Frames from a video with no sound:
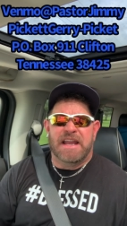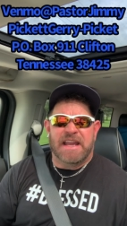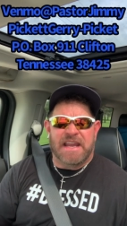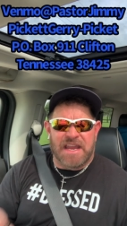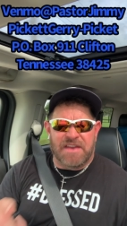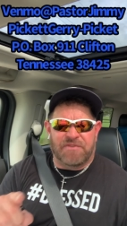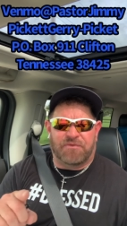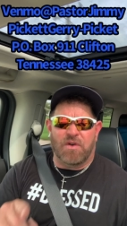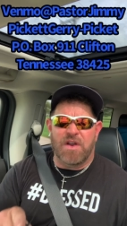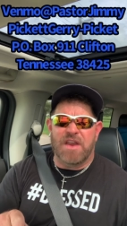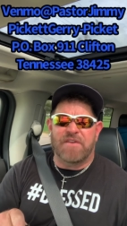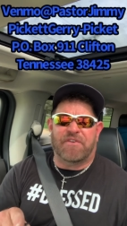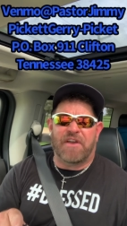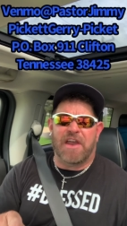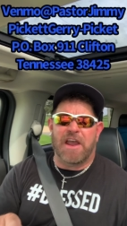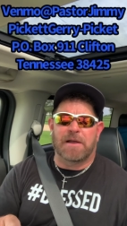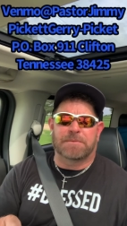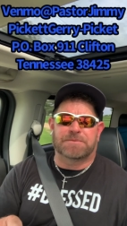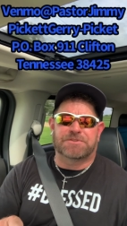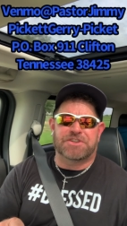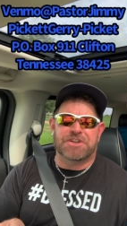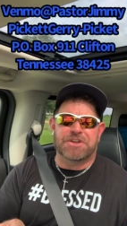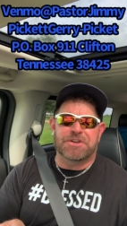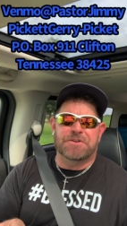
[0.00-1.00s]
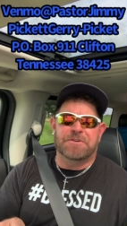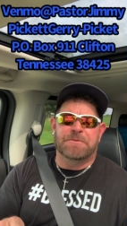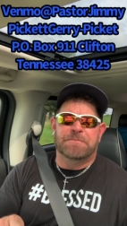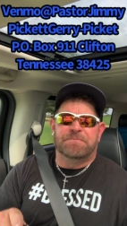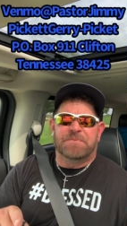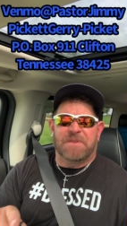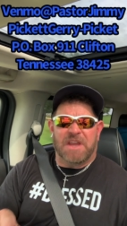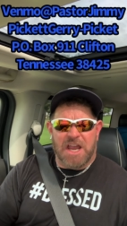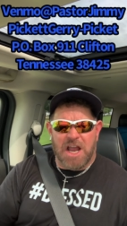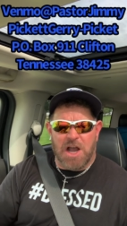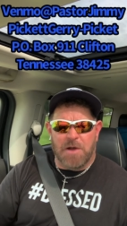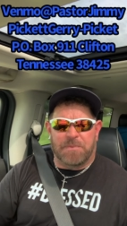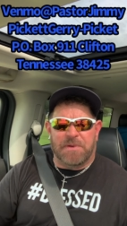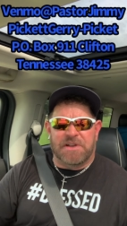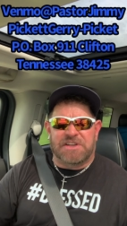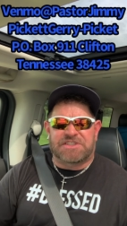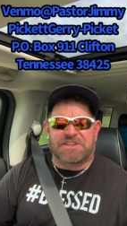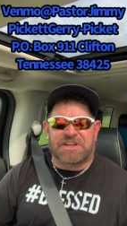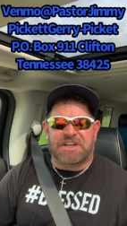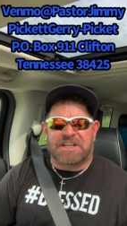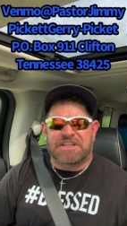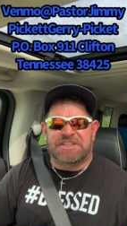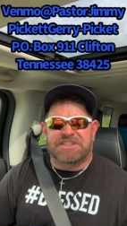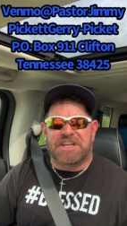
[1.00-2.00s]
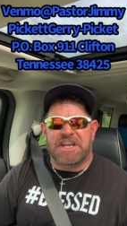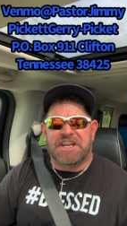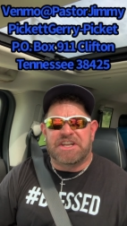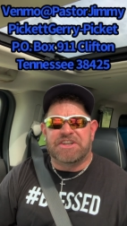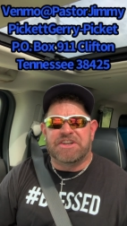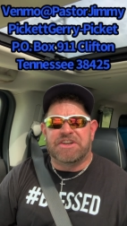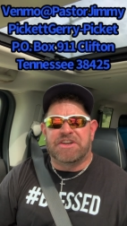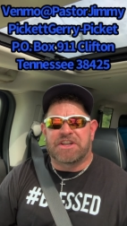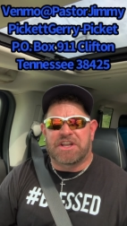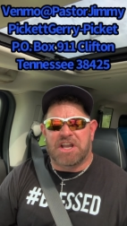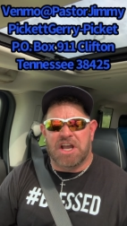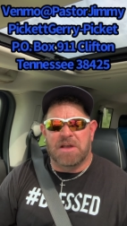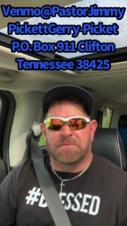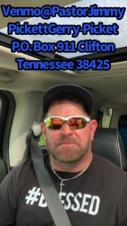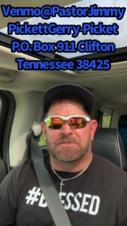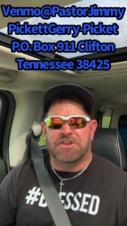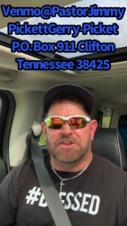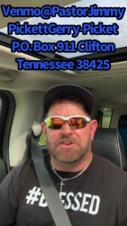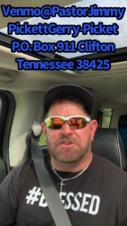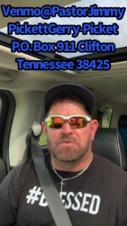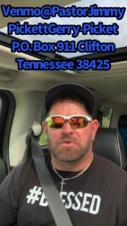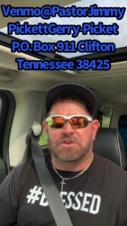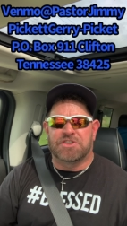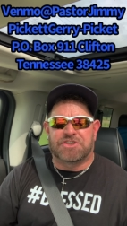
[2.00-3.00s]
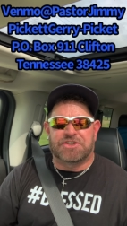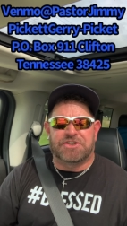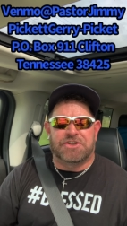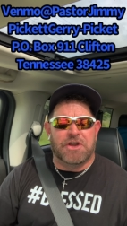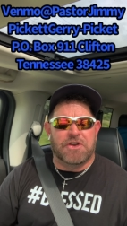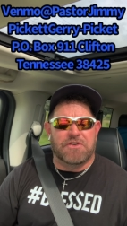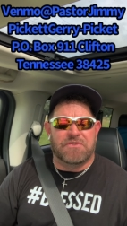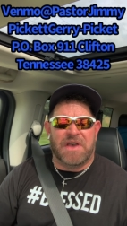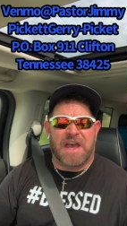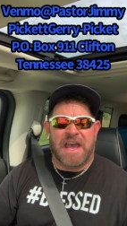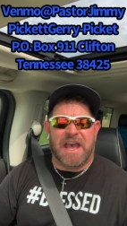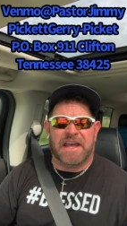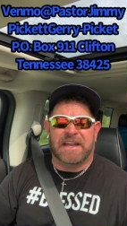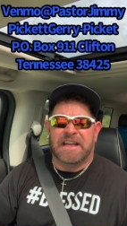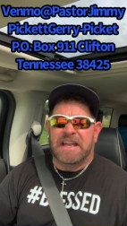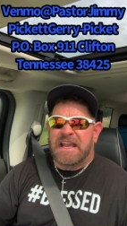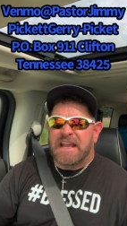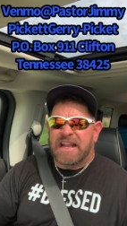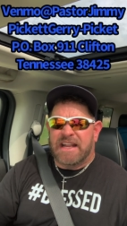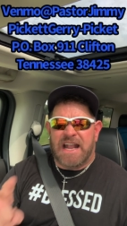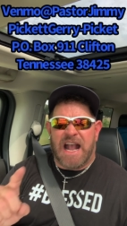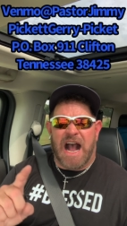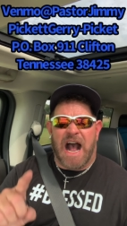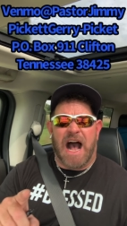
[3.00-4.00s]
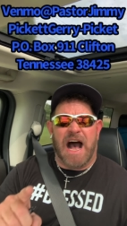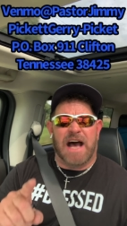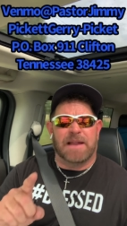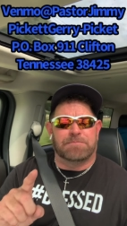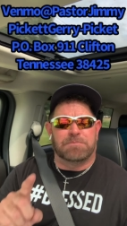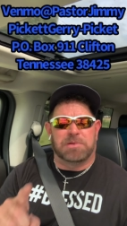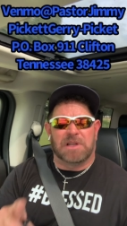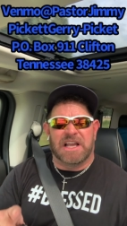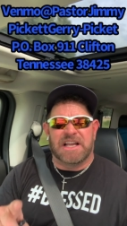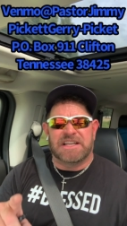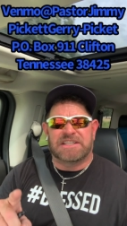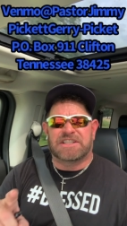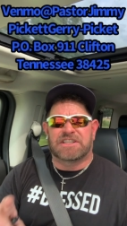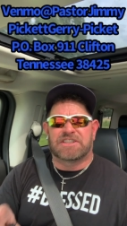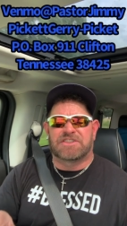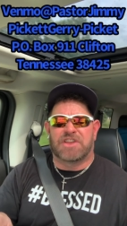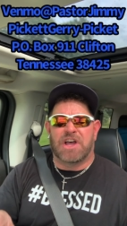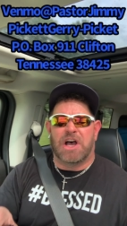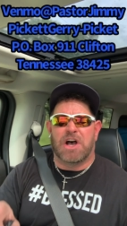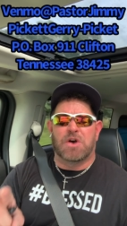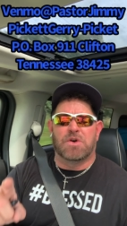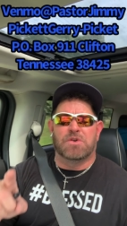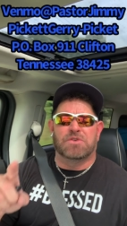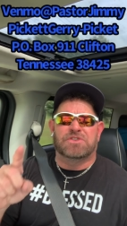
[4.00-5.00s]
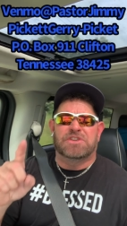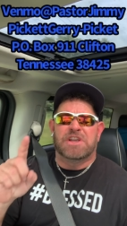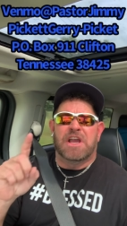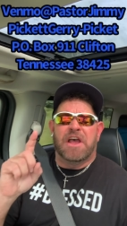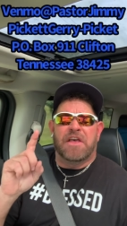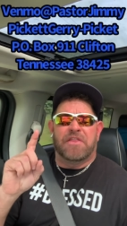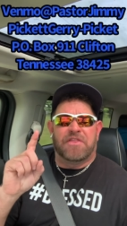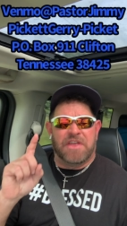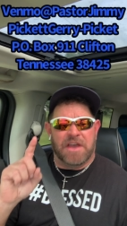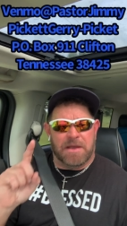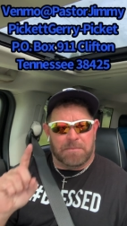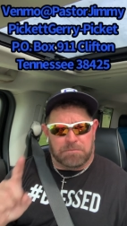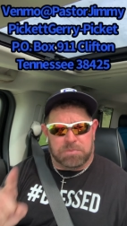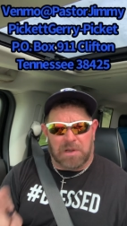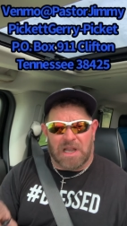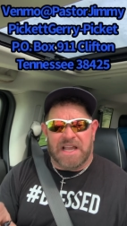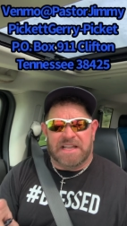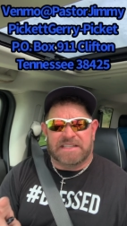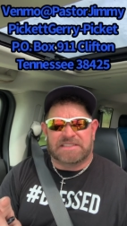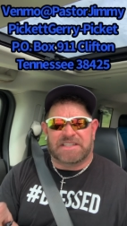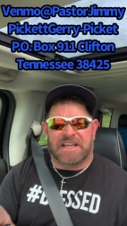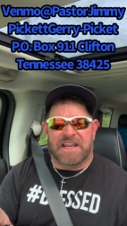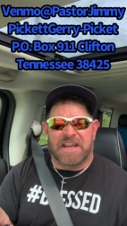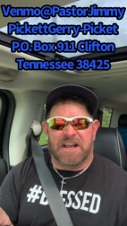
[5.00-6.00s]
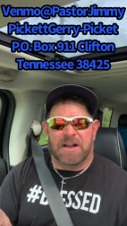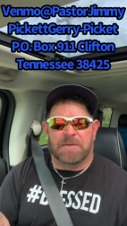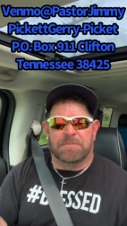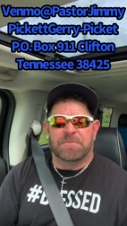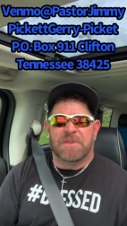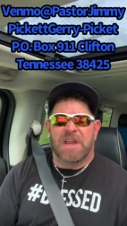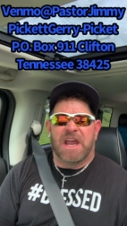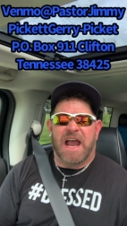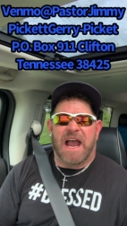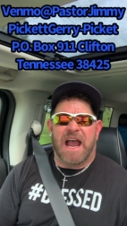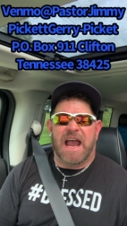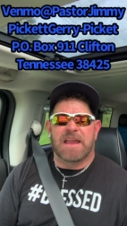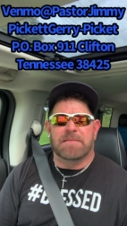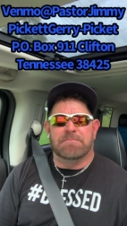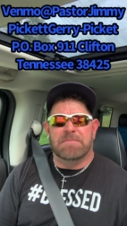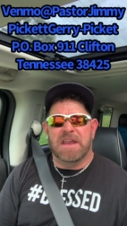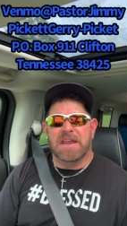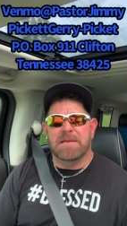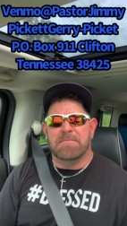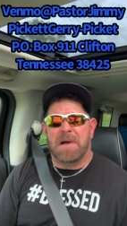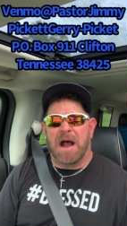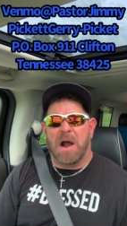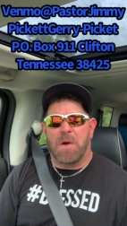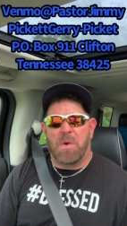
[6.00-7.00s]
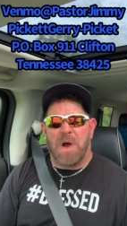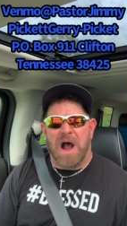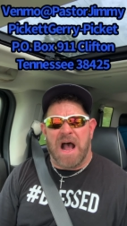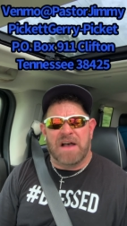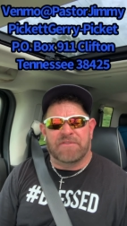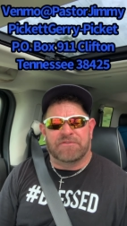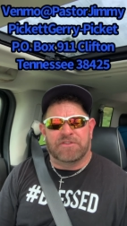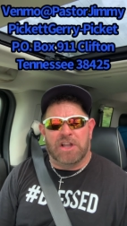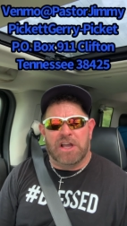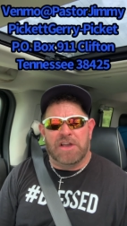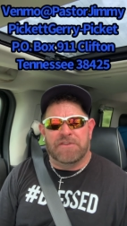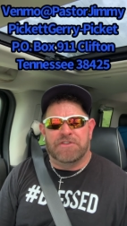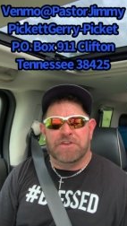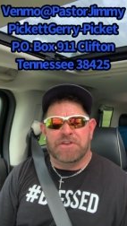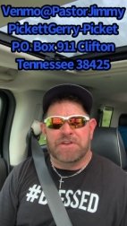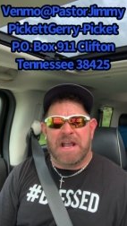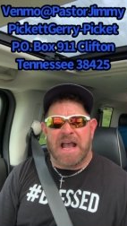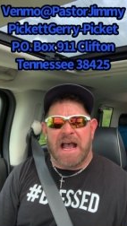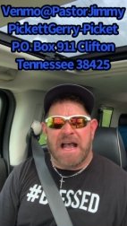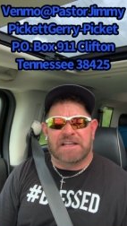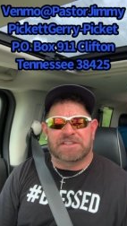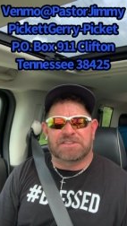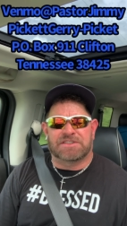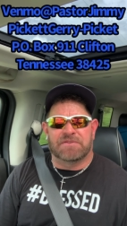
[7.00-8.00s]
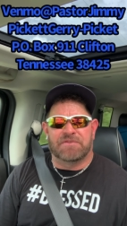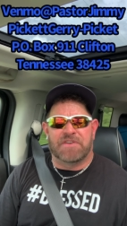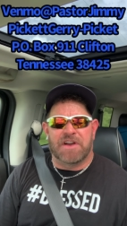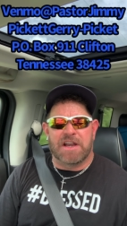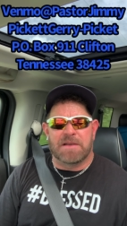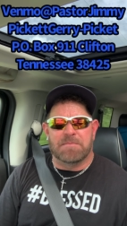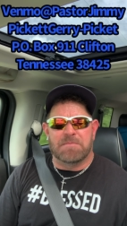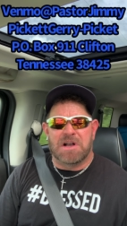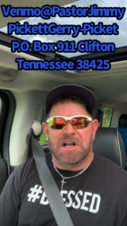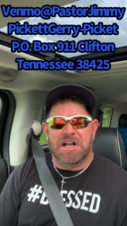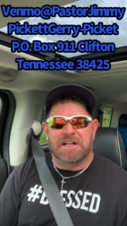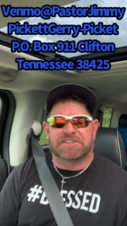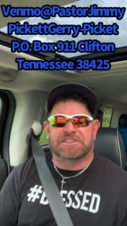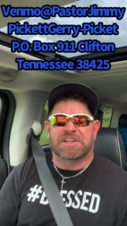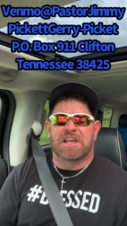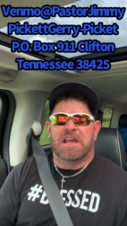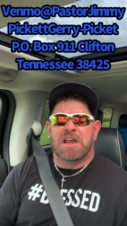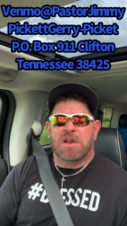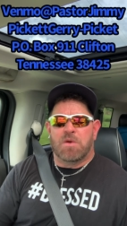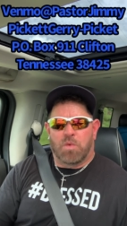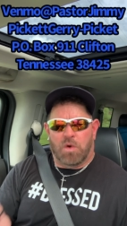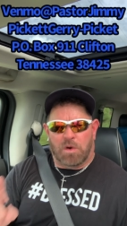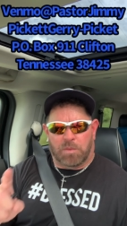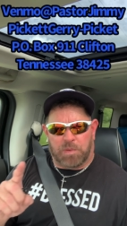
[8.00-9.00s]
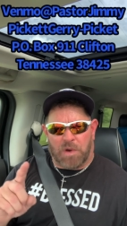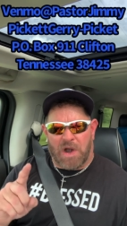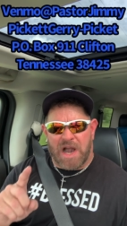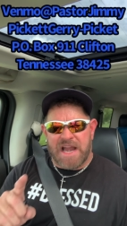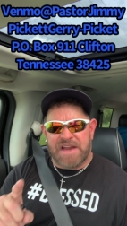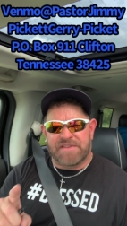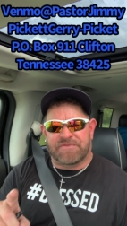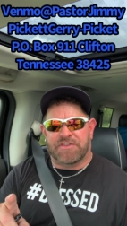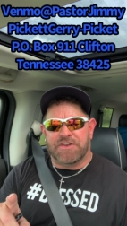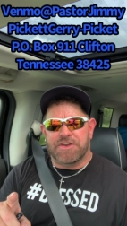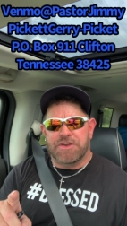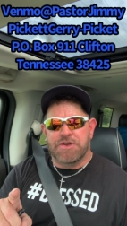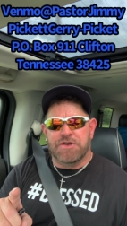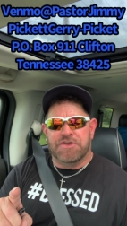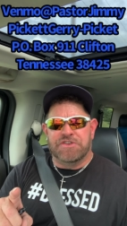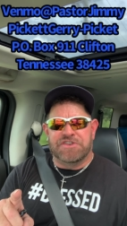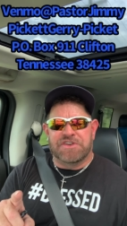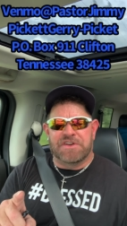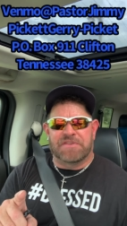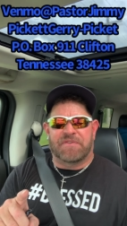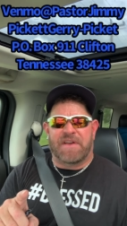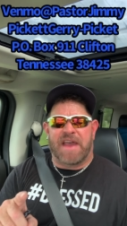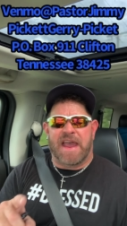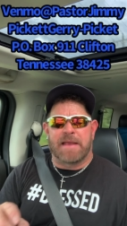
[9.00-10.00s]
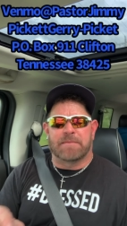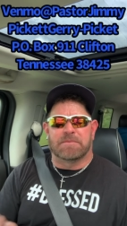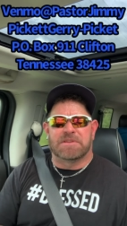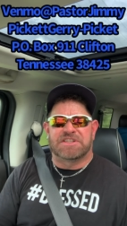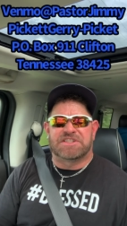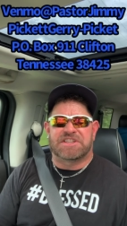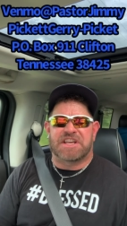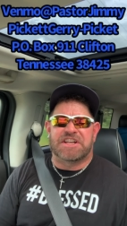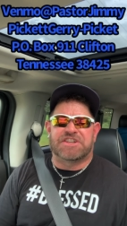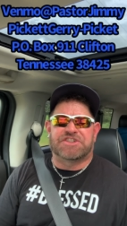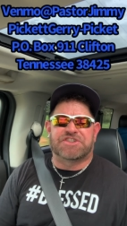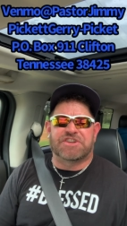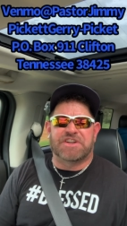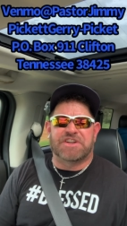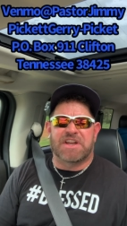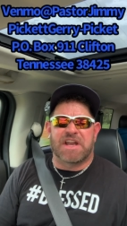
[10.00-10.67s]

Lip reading: If we've helped you, help us to continue to come to you. Would you do that? God blesses those that bless him. Hey, me and my wife love you guys so very much. We're praying for you and your families each and